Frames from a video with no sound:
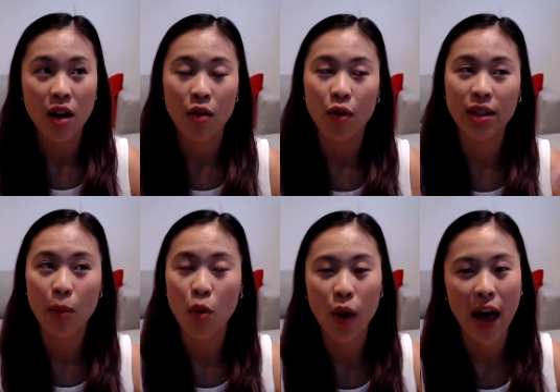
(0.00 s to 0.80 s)
For
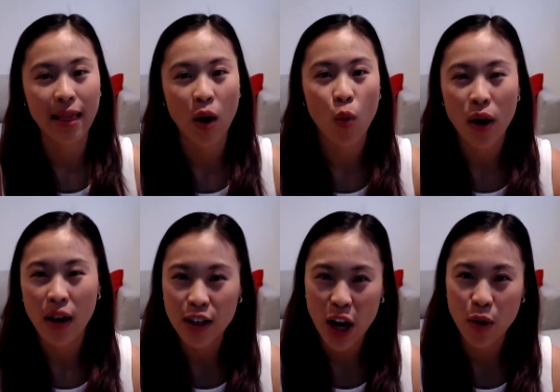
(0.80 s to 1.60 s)
example, we had like
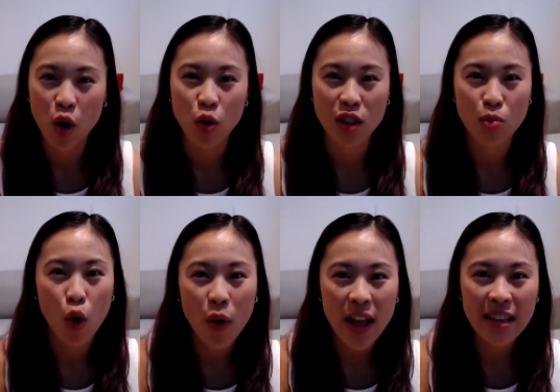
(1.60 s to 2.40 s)
a channel called
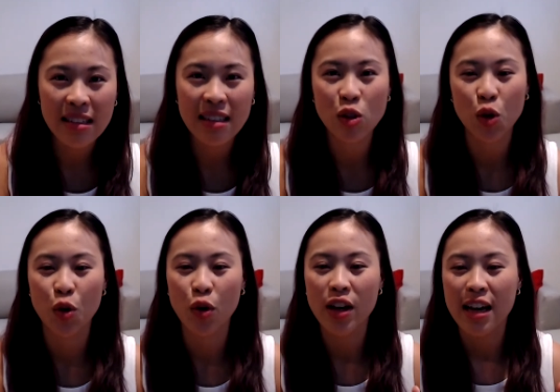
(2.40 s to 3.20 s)
Small Wins.
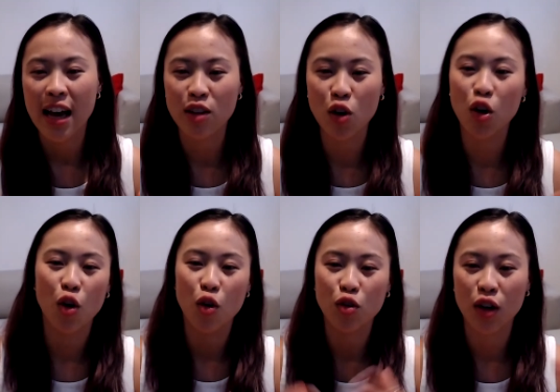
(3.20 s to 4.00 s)
So it's not, you
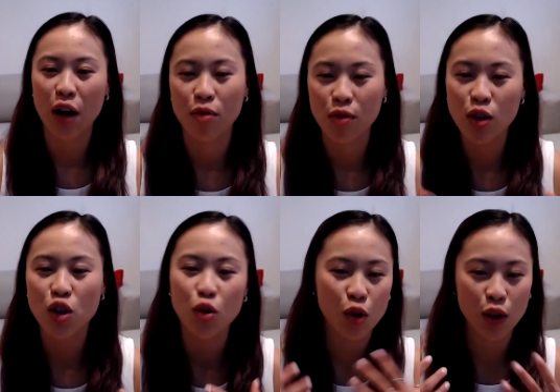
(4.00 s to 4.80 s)
know, to kind of
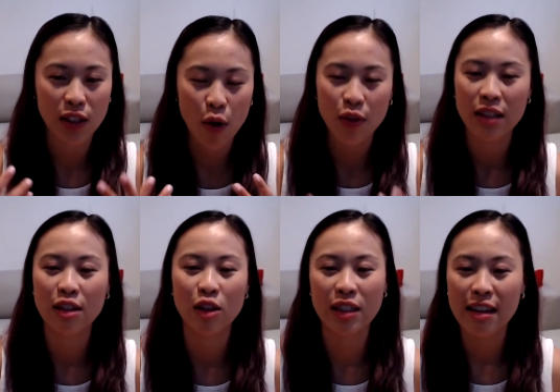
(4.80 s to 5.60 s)
shill yourself. It's
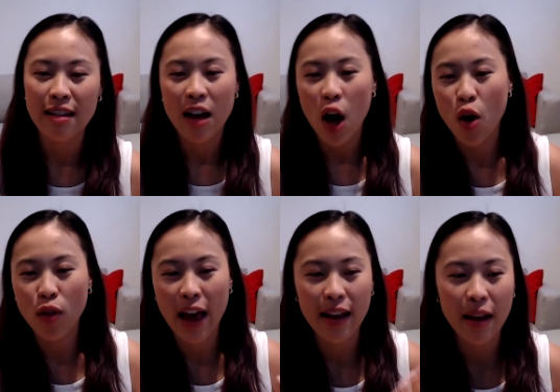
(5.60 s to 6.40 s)
just, oh,
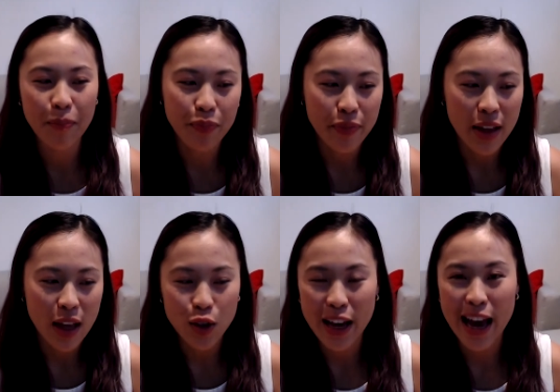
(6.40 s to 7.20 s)
like
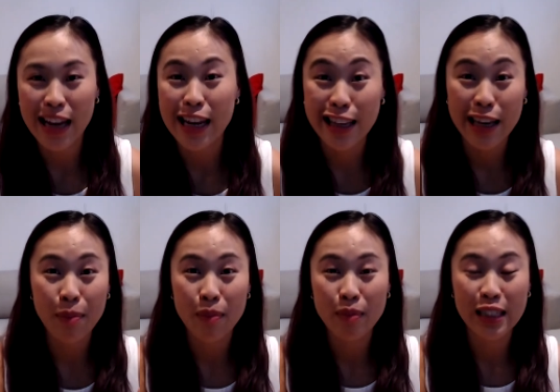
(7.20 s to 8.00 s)
today I
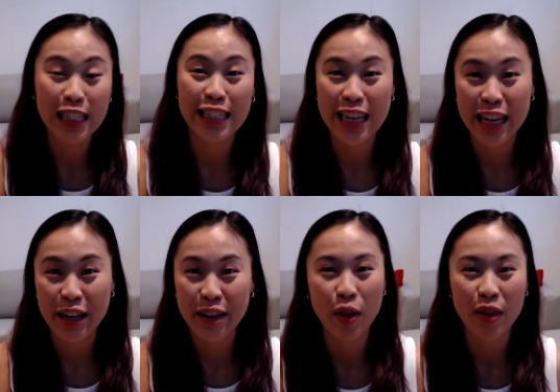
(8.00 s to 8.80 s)
nearly
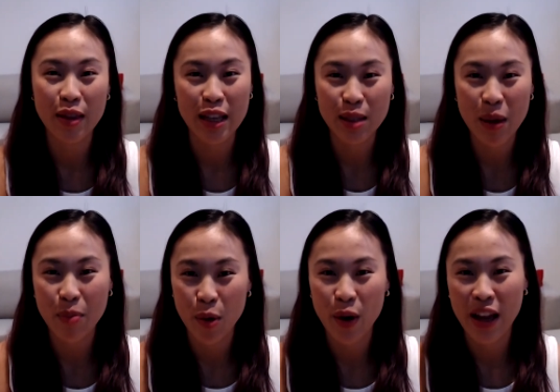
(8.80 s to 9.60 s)
CC'd these
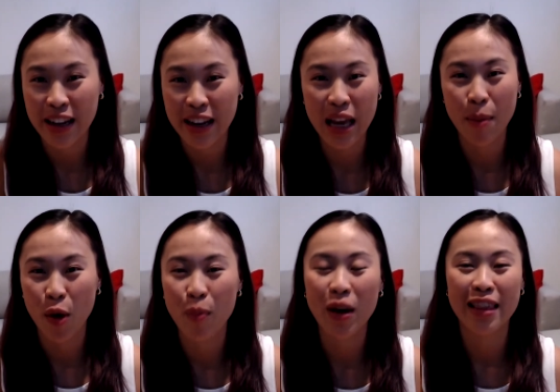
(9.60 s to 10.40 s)
people in the
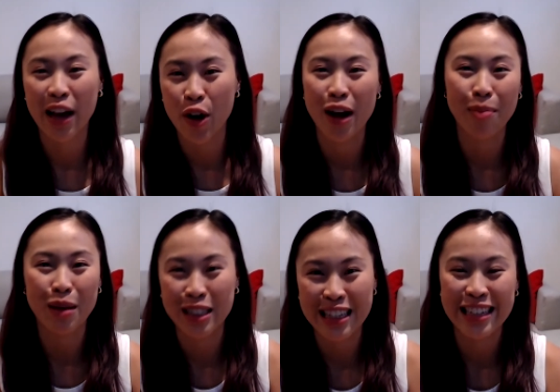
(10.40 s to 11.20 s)
email, but thank God I
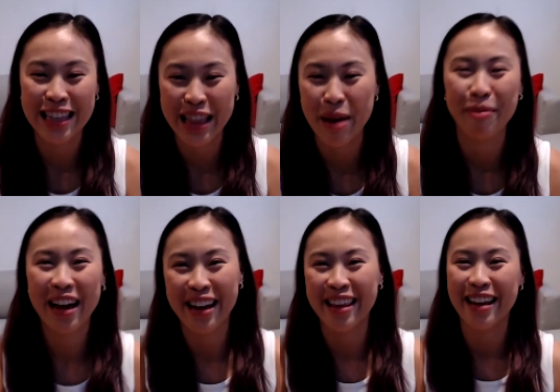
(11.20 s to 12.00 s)
BCC'd them
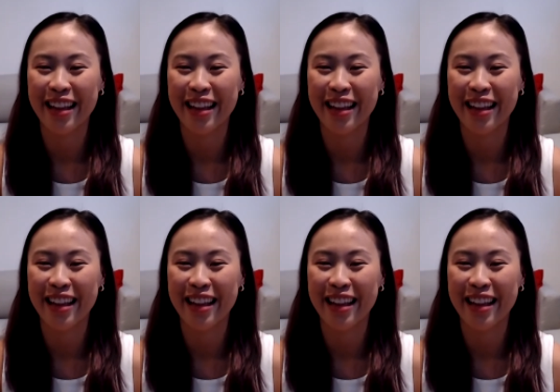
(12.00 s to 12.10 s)
kind of thing.